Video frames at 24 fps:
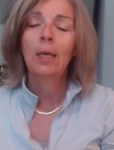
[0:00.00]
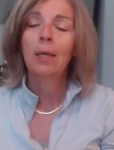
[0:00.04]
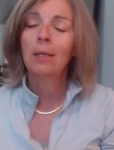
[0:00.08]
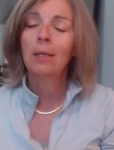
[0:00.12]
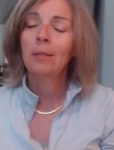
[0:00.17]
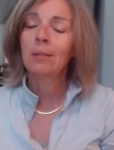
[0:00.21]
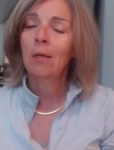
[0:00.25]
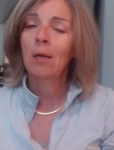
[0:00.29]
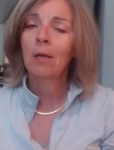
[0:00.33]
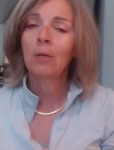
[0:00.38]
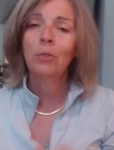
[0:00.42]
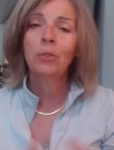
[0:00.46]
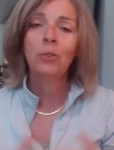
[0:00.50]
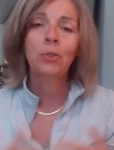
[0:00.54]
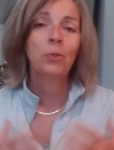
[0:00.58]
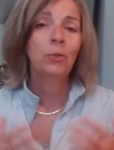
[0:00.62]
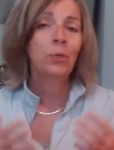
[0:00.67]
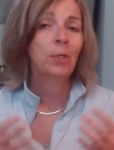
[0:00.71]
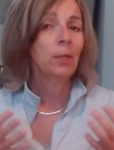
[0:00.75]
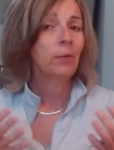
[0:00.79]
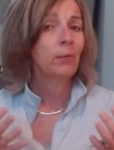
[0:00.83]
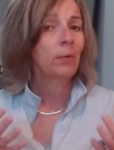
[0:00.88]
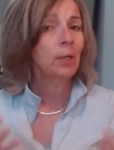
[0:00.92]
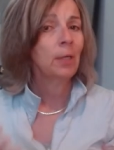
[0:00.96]
As long as you're
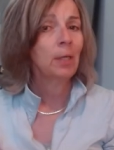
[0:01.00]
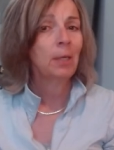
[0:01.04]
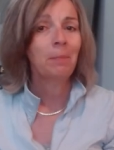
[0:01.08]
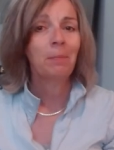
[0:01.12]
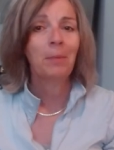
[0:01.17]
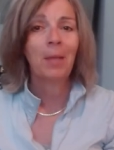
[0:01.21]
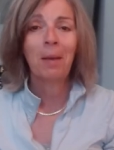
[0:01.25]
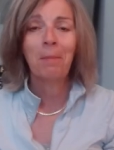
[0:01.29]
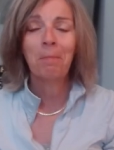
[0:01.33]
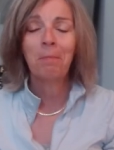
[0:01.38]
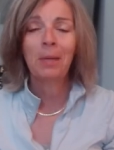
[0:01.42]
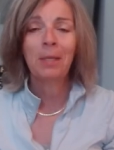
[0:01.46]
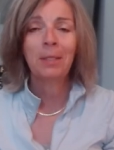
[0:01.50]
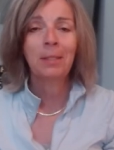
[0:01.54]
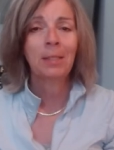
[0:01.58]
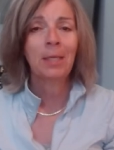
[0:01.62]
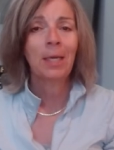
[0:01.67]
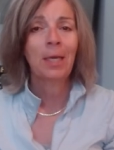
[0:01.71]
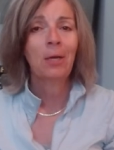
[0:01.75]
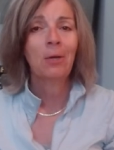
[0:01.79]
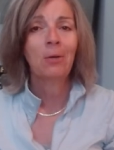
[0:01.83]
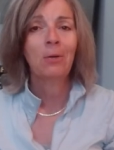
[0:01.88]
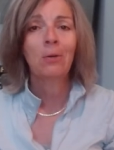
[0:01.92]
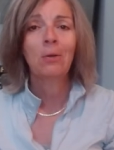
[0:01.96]
giving him that best
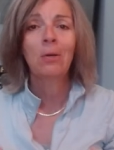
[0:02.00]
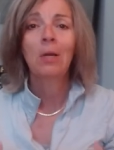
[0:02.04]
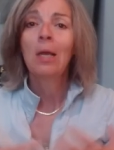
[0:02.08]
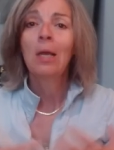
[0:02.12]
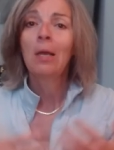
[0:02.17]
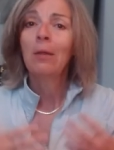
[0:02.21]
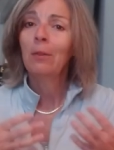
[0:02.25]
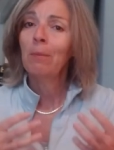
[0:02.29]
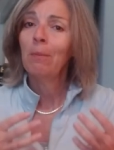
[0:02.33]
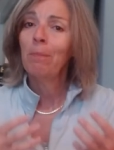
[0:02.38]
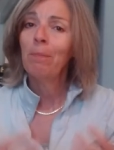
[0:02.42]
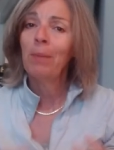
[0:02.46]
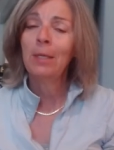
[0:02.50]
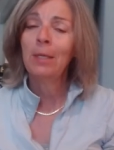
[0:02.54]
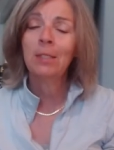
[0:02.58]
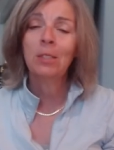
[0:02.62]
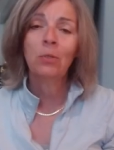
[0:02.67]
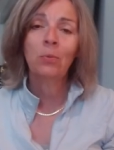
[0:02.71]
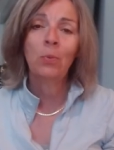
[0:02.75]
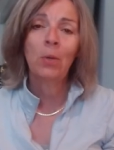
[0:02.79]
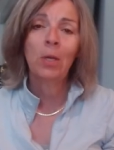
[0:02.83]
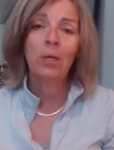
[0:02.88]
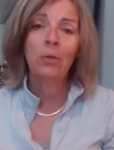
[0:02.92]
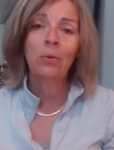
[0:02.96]
care, the
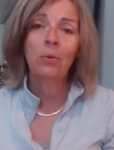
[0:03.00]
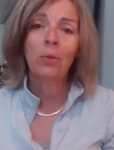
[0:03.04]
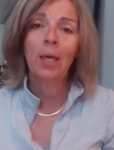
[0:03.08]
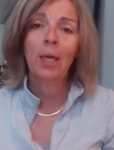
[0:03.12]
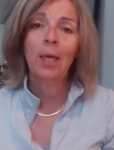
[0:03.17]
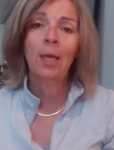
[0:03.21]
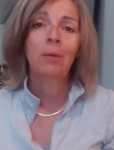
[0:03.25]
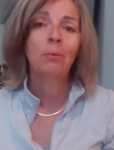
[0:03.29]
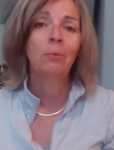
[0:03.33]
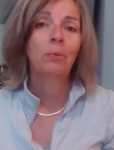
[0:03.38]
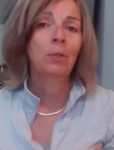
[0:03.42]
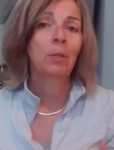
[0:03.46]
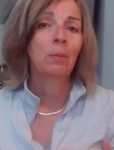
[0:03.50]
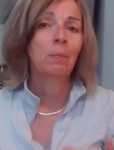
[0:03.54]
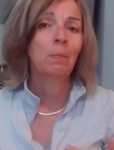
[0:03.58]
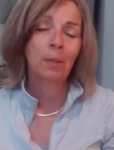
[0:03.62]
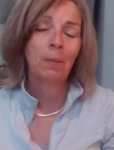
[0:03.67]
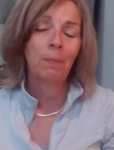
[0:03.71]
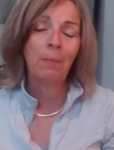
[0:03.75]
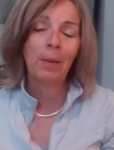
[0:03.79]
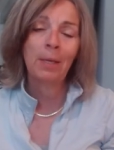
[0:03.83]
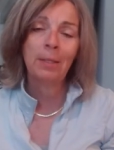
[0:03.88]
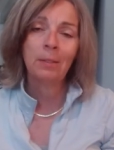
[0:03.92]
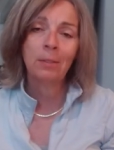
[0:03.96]
best way you can, with
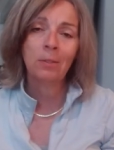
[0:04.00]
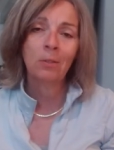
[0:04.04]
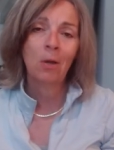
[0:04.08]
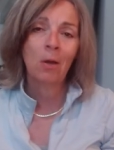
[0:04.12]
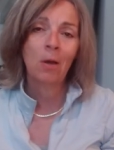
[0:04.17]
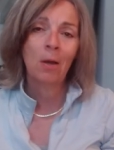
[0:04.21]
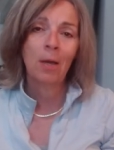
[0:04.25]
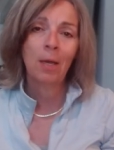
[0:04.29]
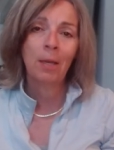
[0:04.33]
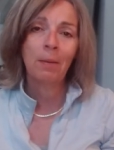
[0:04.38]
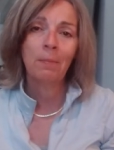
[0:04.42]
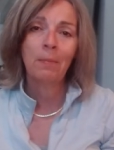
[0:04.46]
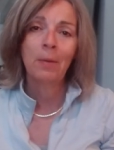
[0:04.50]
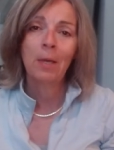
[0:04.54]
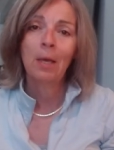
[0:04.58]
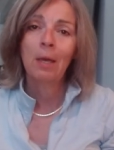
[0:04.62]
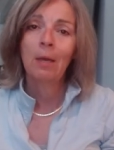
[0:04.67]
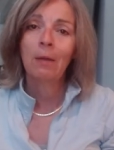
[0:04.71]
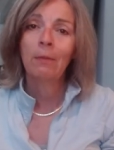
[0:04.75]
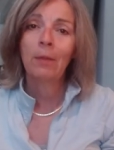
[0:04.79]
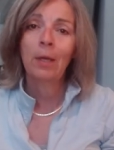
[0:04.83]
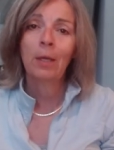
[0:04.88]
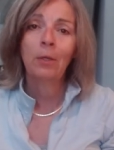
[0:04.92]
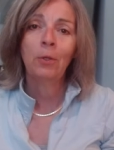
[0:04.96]
the best time
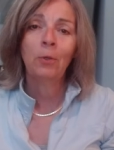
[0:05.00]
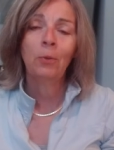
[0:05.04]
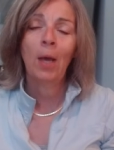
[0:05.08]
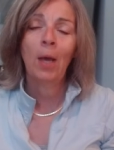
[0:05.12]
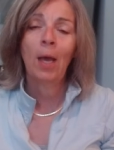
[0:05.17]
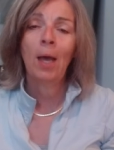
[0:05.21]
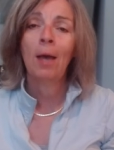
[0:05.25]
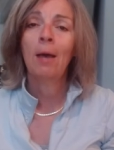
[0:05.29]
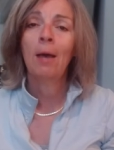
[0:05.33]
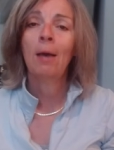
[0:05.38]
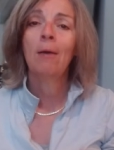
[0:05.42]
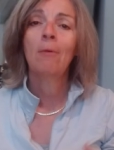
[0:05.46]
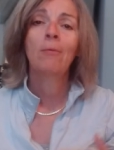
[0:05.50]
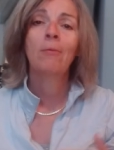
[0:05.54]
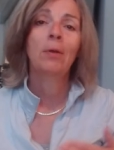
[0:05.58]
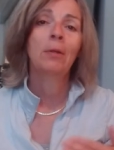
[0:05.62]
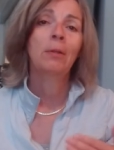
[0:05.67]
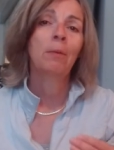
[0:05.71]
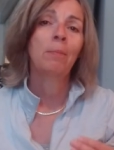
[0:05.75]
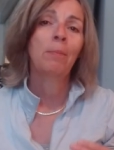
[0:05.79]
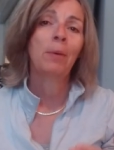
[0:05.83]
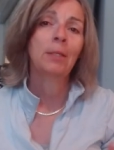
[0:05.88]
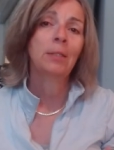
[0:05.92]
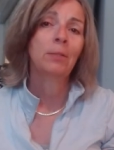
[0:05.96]
that you have
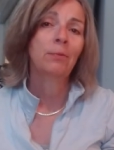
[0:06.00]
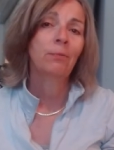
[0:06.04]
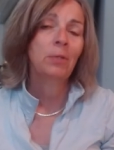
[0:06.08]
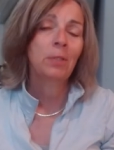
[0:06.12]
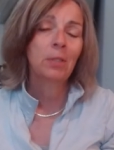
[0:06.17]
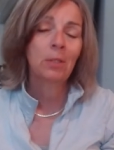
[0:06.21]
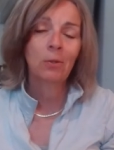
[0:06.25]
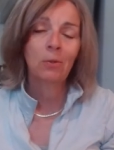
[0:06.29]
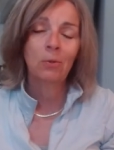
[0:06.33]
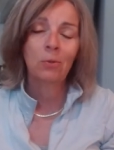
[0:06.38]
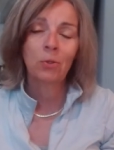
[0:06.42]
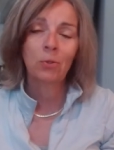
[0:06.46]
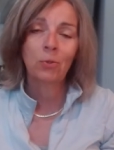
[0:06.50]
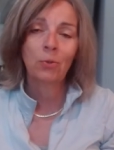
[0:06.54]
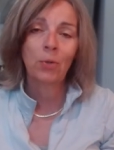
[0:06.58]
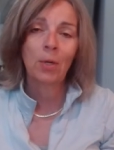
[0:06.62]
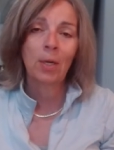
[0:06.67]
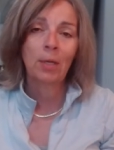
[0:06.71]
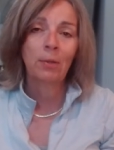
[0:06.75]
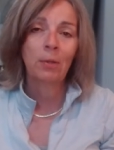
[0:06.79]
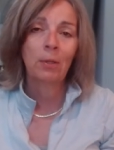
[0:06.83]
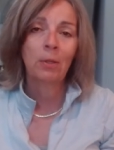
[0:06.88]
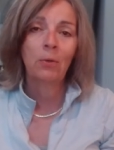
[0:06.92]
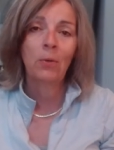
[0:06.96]
and the best physical
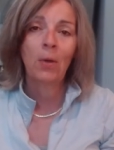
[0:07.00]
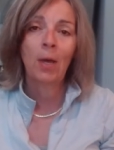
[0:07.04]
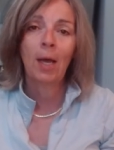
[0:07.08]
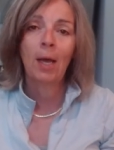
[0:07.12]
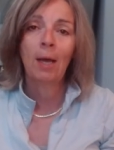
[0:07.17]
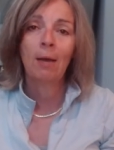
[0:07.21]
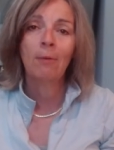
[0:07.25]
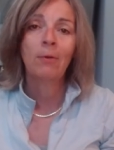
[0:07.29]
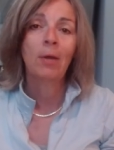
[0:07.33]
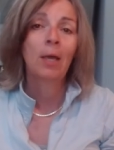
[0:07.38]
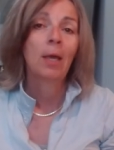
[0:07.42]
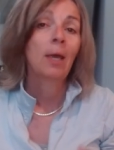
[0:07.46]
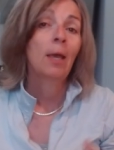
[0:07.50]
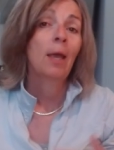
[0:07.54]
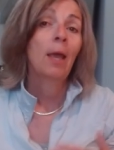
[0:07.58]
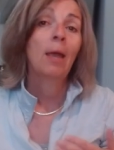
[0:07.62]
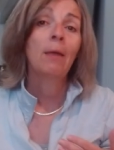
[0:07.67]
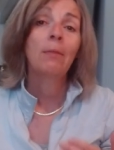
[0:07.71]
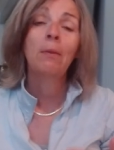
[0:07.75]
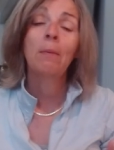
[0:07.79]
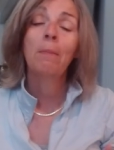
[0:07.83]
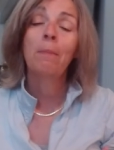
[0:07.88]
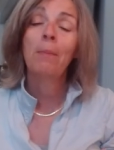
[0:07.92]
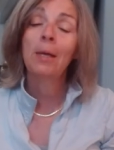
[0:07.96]
strength that you have
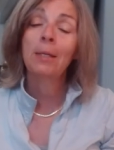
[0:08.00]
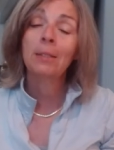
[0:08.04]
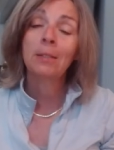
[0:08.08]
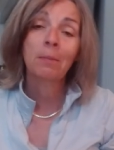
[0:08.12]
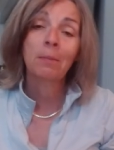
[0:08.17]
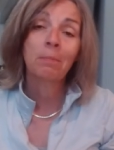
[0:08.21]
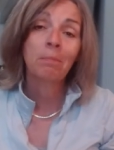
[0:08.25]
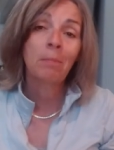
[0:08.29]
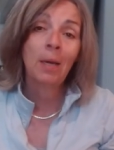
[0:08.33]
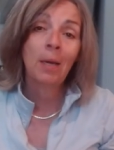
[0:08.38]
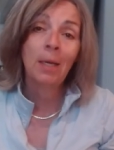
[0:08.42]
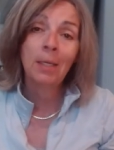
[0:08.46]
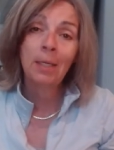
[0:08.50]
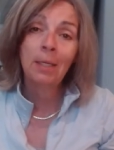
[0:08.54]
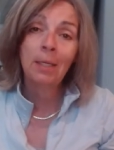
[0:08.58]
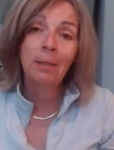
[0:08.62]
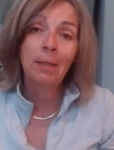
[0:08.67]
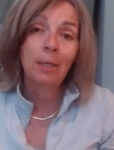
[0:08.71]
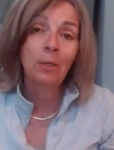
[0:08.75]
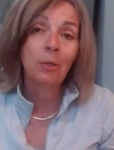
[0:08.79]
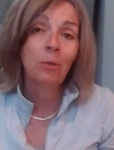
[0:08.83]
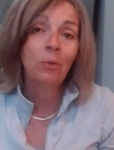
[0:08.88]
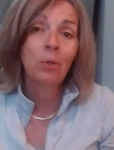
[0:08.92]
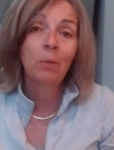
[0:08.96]
and the best money
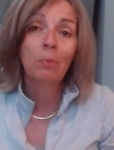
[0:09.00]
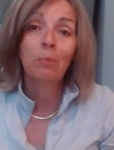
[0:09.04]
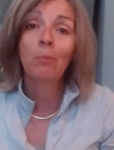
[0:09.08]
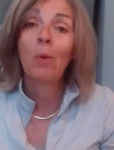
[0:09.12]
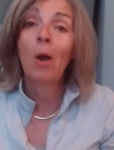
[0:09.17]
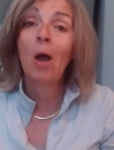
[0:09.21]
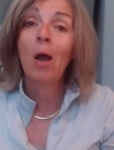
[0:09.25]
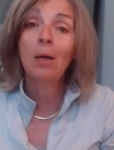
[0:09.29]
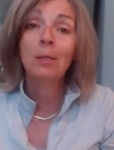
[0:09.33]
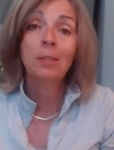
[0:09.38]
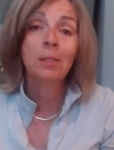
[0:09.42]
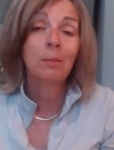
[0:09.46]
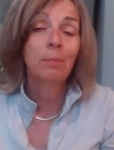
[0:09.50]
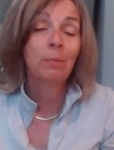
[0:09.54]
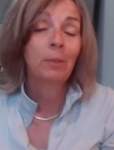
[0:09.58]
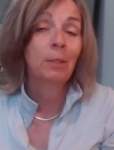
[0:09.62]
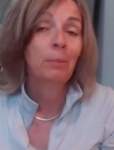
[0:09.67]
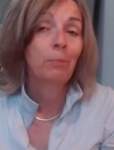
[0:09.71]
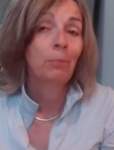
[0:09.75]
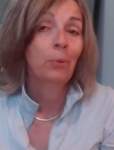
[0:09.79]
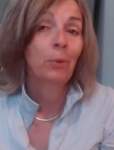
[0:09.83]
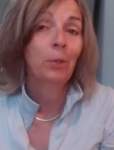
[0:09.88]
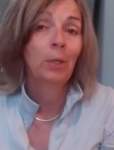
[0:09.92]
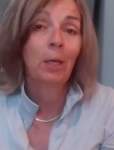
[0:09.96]
that you can possibly
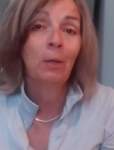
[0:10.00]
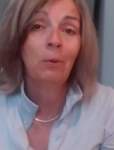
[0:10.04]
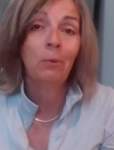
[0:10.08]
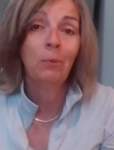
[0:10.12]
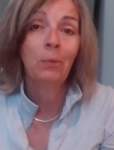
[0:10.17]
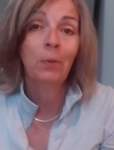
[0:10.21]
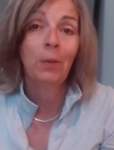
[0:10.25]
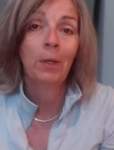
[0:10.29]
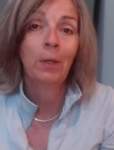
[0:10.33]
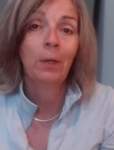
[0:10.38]
put out